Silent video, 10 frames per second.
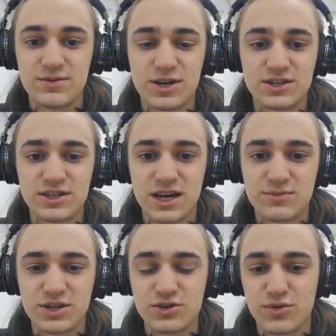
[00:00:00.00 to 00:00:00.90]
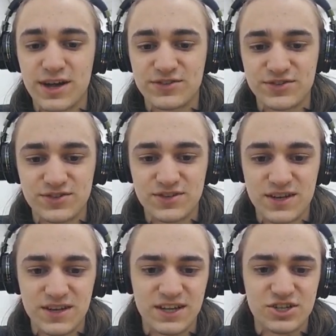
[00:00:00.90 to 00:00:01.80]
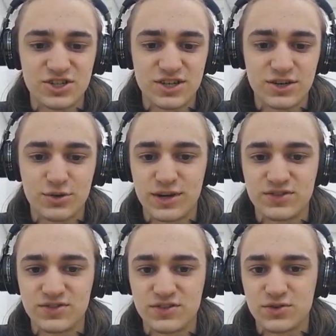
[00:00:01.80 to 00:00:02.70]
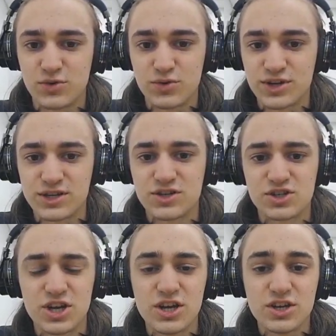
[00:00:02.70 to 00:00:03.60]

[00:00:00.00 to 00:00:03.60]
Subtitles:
uncommon quests, legendary quests is orange.